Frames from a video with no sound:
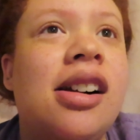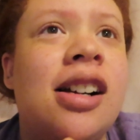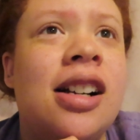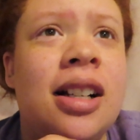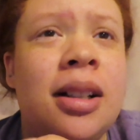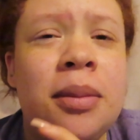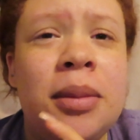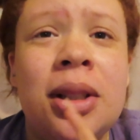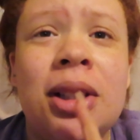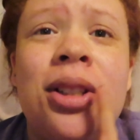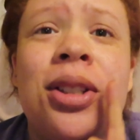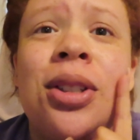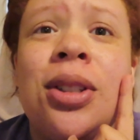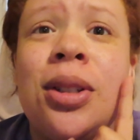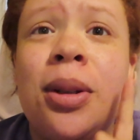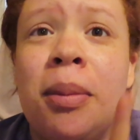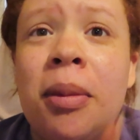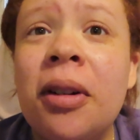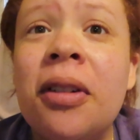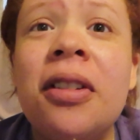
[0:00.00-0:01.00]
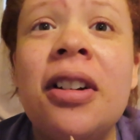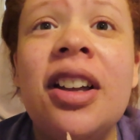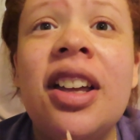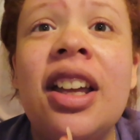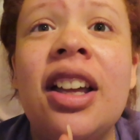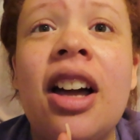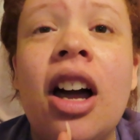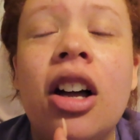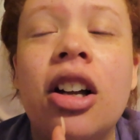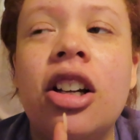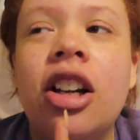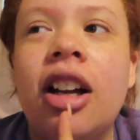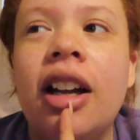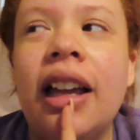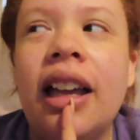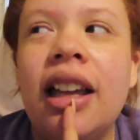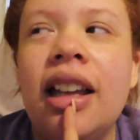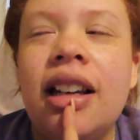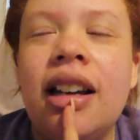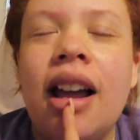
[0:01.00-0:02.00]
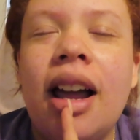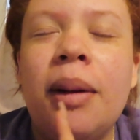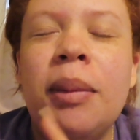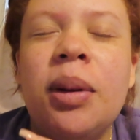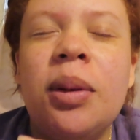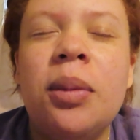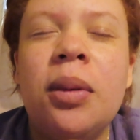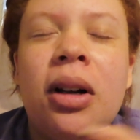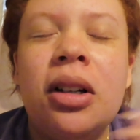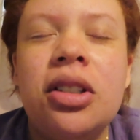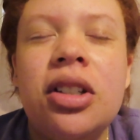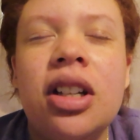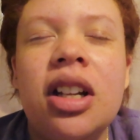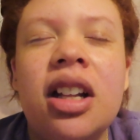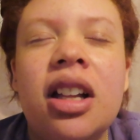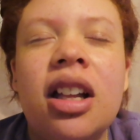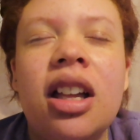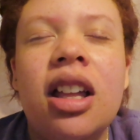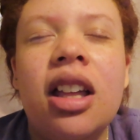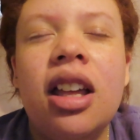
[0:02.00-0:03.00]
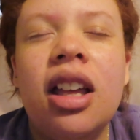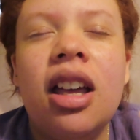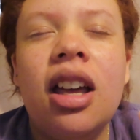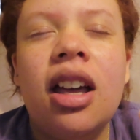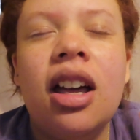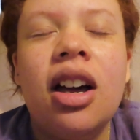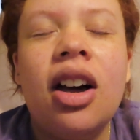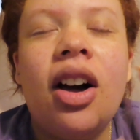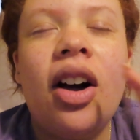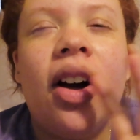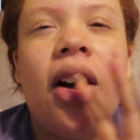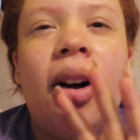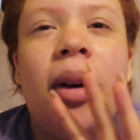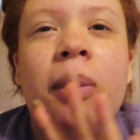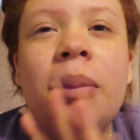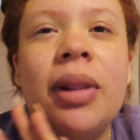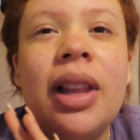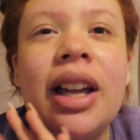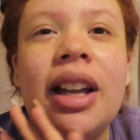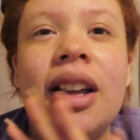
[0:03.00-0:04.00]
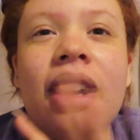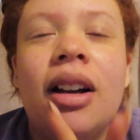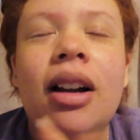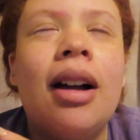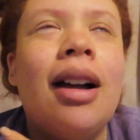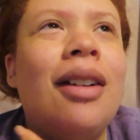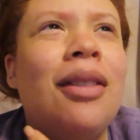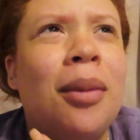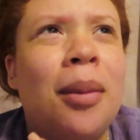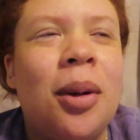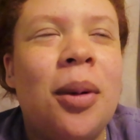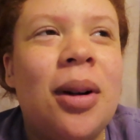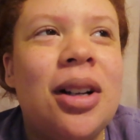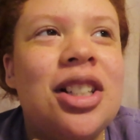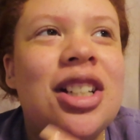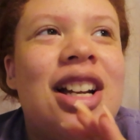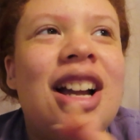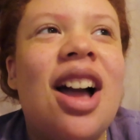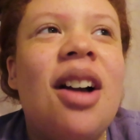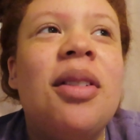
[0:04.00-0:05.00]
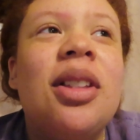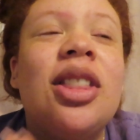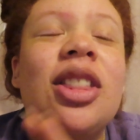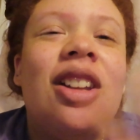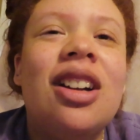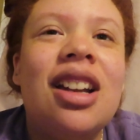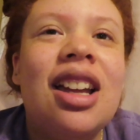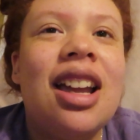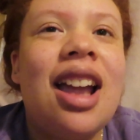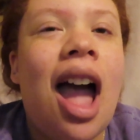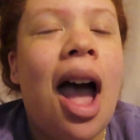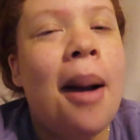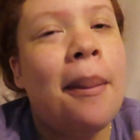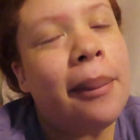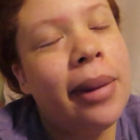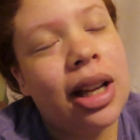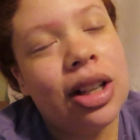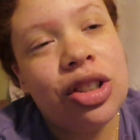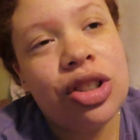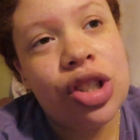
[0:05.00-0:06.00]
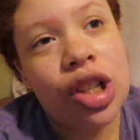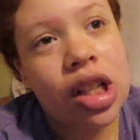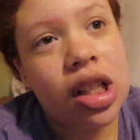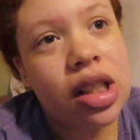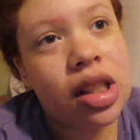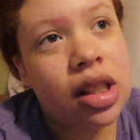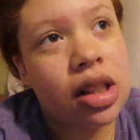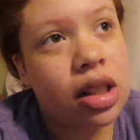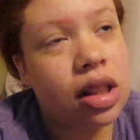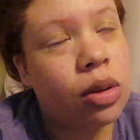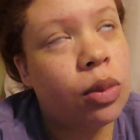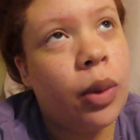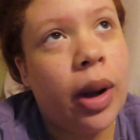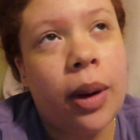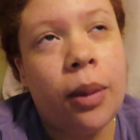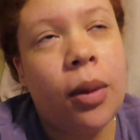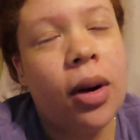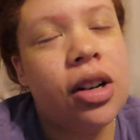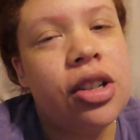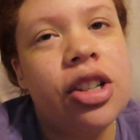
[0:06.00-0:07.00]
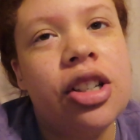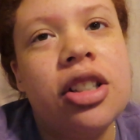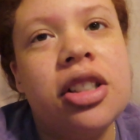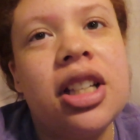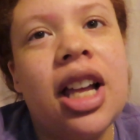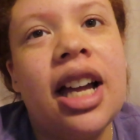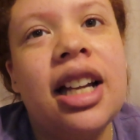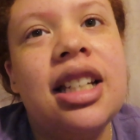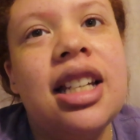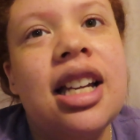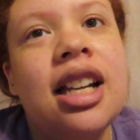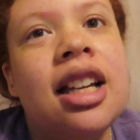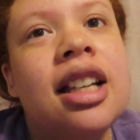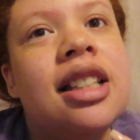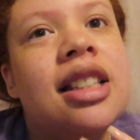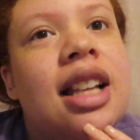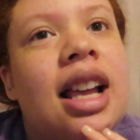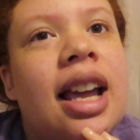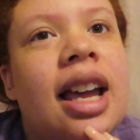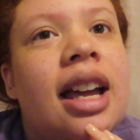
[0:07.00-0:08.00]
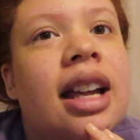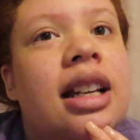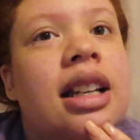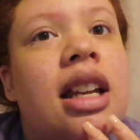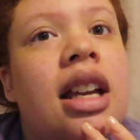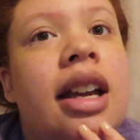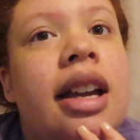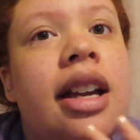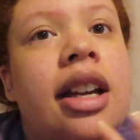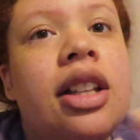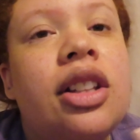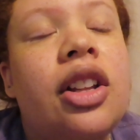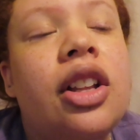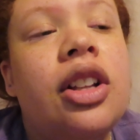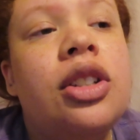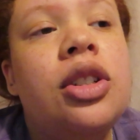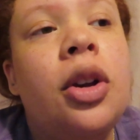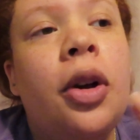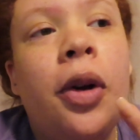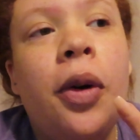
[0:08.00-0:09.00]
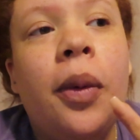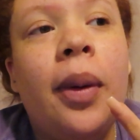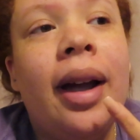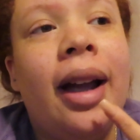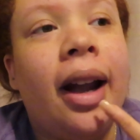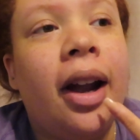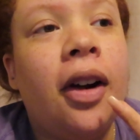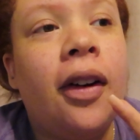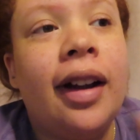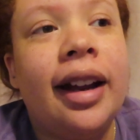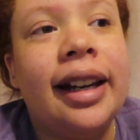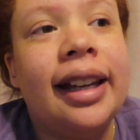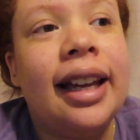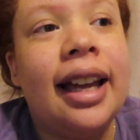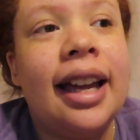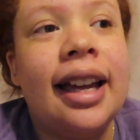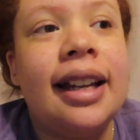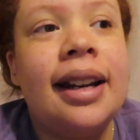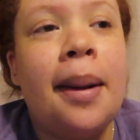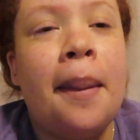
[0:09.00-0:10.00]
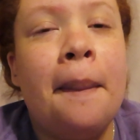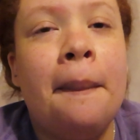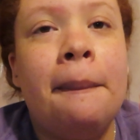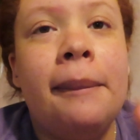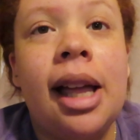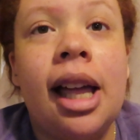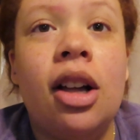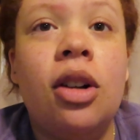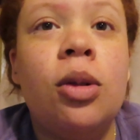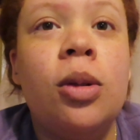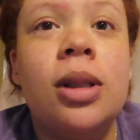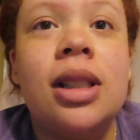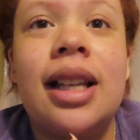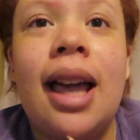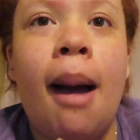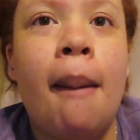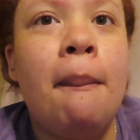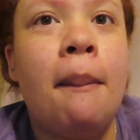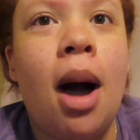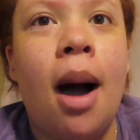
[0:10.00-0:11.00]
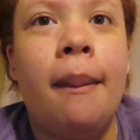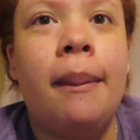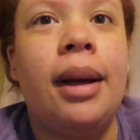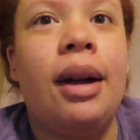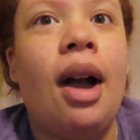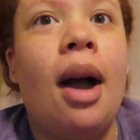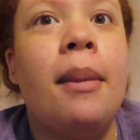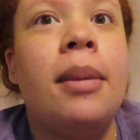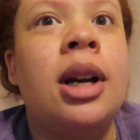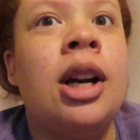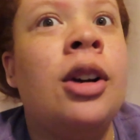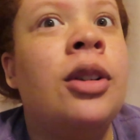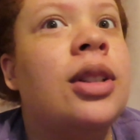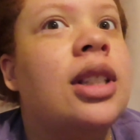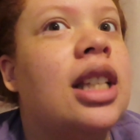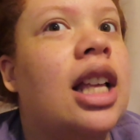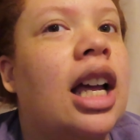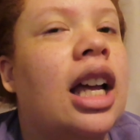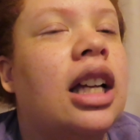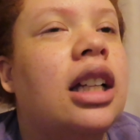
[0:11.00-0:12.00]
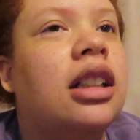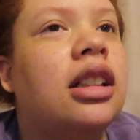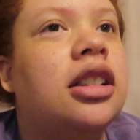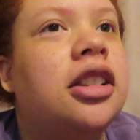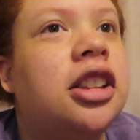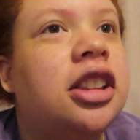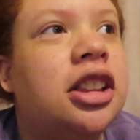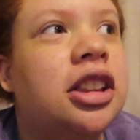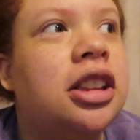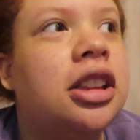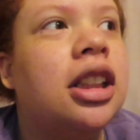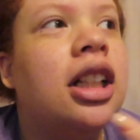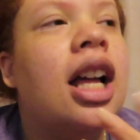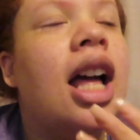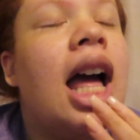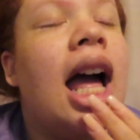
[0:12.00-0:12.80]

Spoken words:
I'm super freaking hungry. And I've been watching... I've been looking at Pinterest Weight Watchers ideas, and the 2 ingredient bagels kept popping up, and I was like, oh,